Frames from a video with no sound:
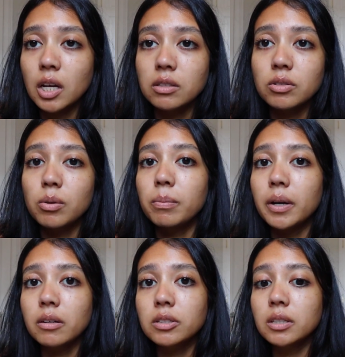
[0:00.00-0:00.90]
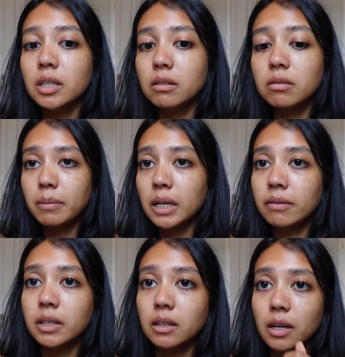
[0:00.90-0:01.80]
That's so embarrassing. I'm not
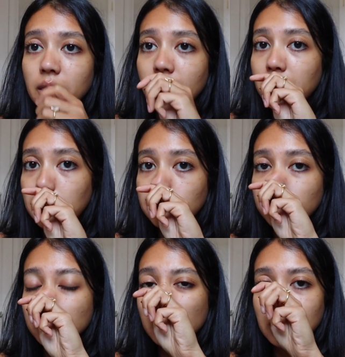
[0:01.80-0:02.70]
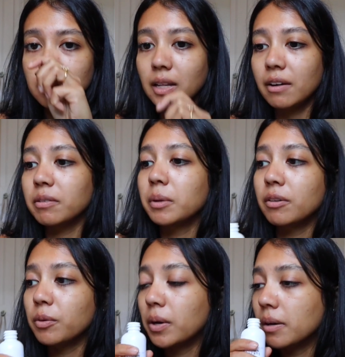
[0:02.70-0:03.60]
even gonna cut that out. You guys can laugh at me
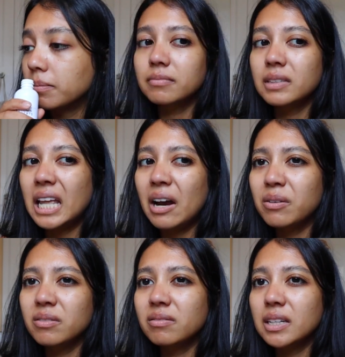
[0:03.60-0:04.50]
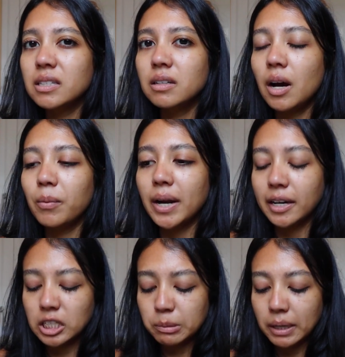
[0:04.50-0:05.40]
if you want. Now it's not what I
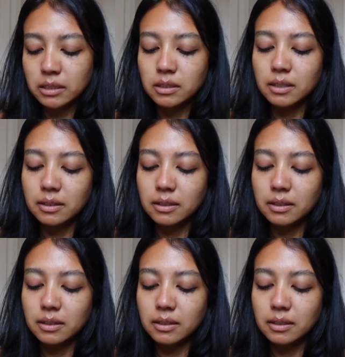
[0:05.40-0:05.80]
expected.